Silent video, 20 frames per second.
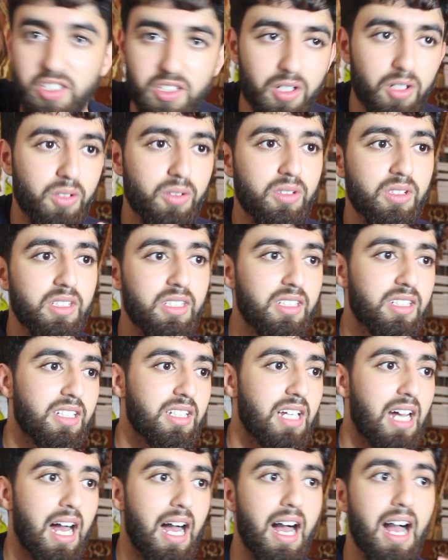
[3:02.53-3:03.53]
So
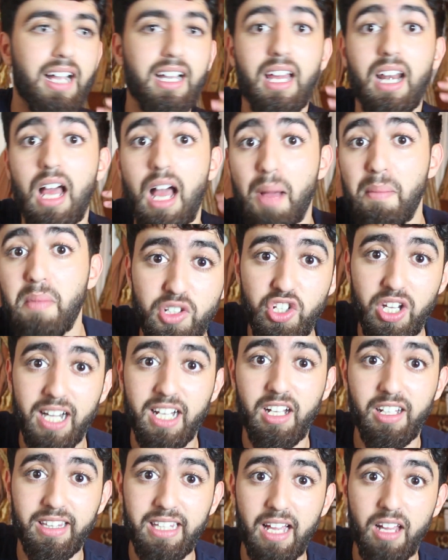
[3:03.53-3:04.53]
I got, I'm gonna try
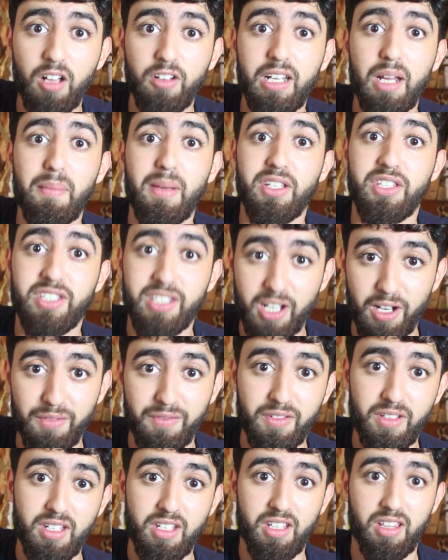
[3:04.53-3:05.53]
to cut down on that
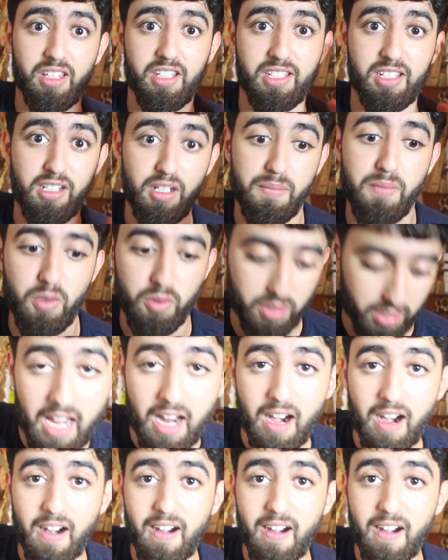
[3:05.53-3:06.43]
myself listening to music.